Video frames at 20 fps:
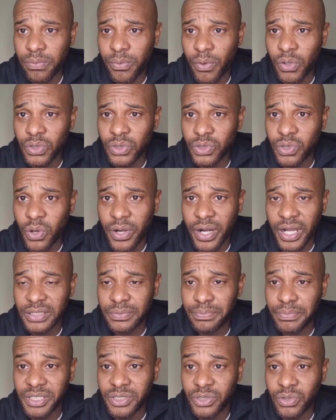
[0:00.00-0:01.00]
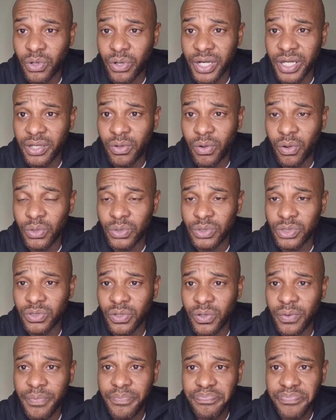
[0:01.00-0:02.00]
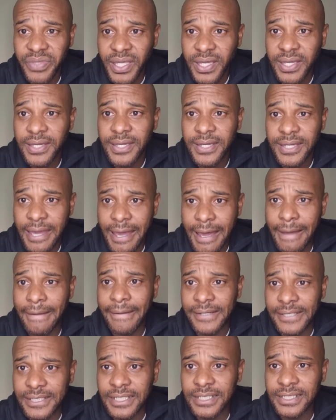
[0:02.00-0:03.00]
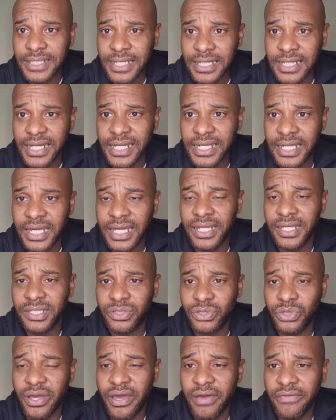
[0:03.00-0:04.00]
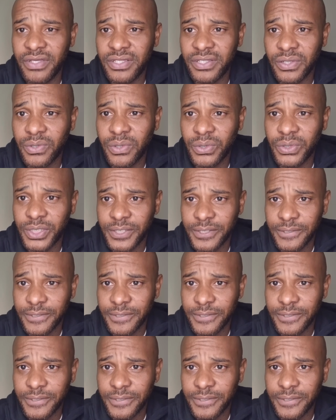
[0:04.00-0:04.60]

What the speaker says: goal scorer, has been scoring goals. So yeah, it's a great headache to have as a coach.